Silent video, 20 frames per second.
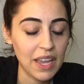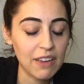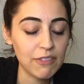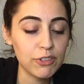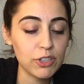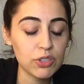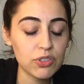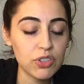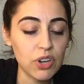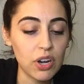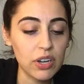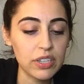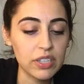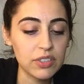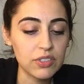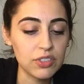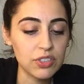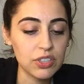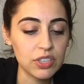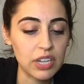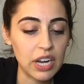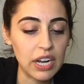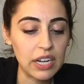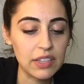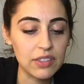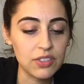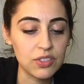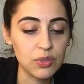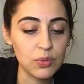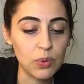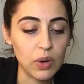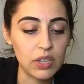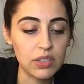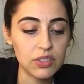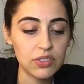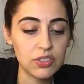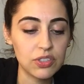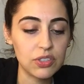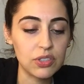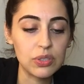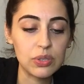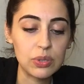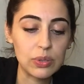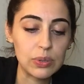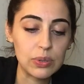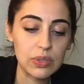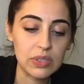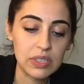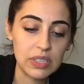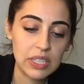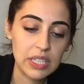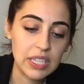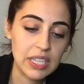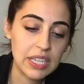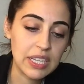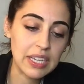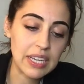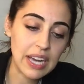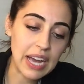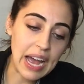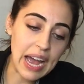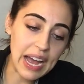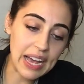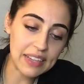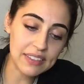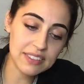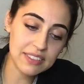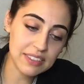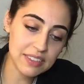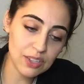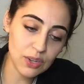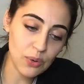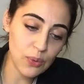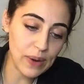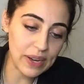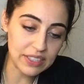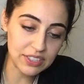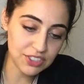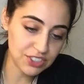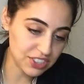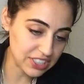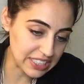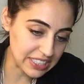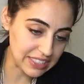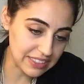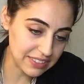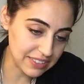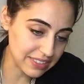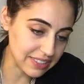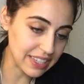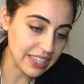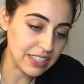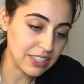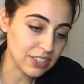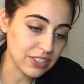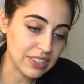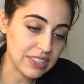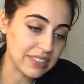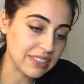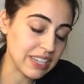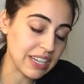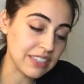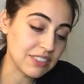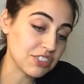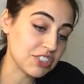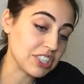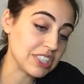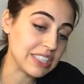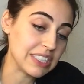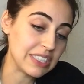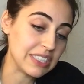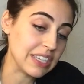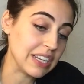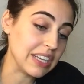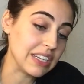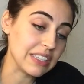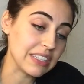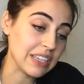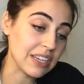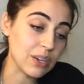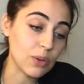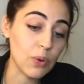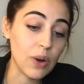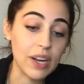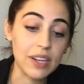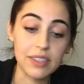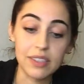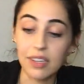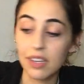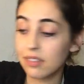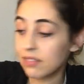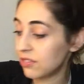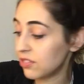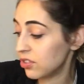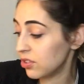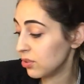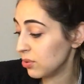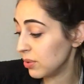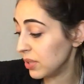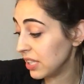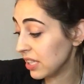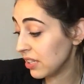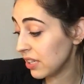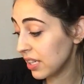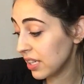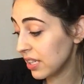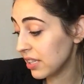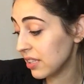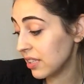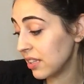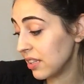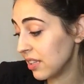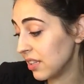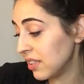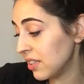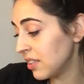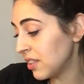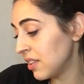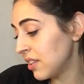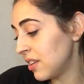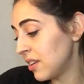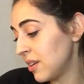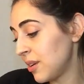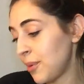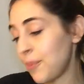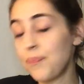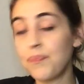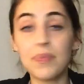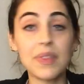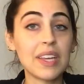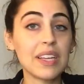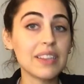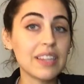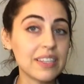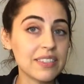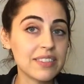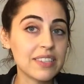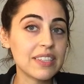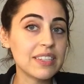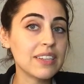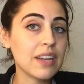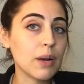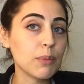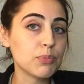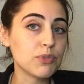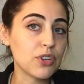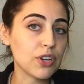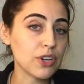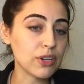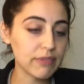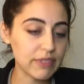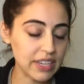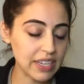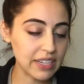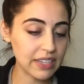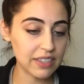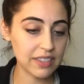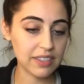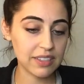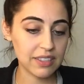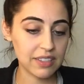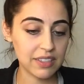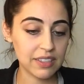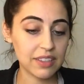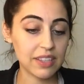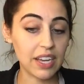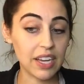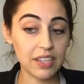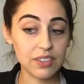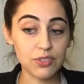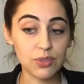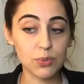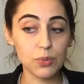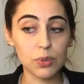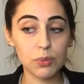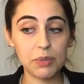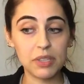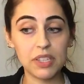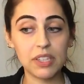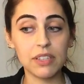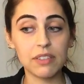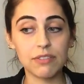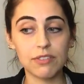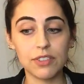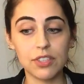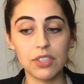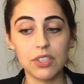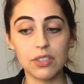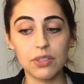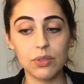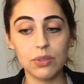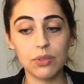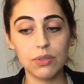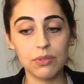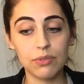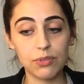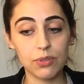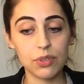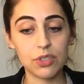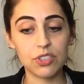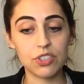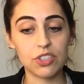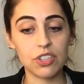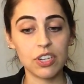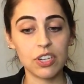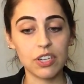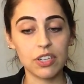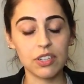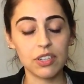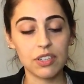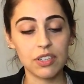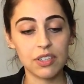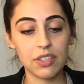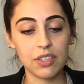If you're talking to your guides, you want to ask the question, state your intention, and get quiet enough to hear it listen, observe it. The answer will be there for you, for sure.